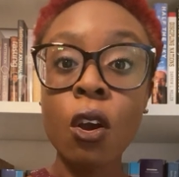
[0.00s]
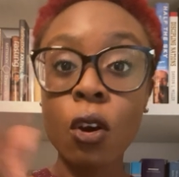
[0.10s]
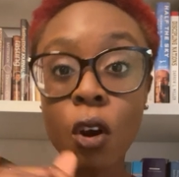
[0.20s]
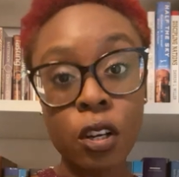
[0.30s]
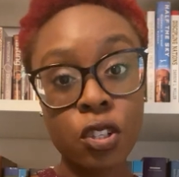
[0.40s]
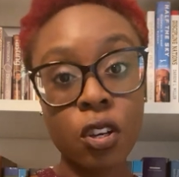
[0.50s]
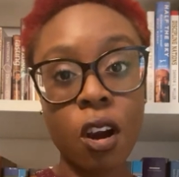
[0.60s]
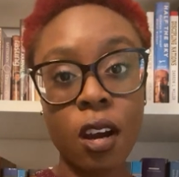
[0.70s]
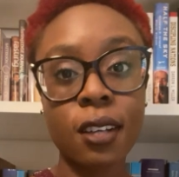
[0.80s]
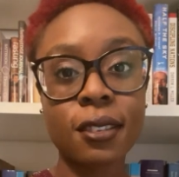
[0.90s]
guard your
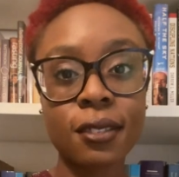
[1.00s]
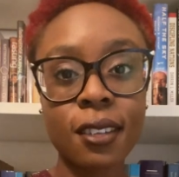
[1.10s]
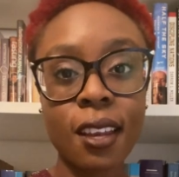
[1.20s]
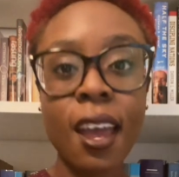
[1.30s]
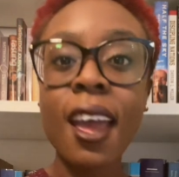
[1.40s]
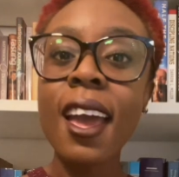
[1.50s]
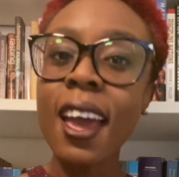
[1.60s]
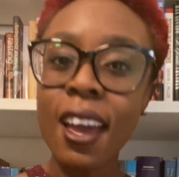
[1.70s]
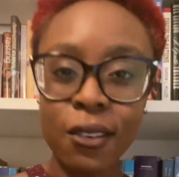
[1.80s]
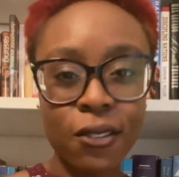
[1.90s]
heart
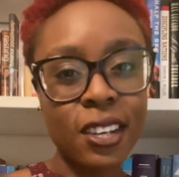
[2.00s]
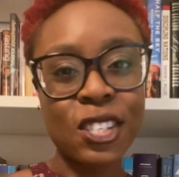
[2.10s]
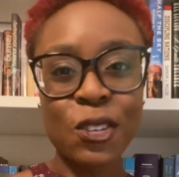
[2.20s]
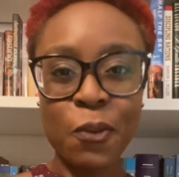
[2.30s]
and read your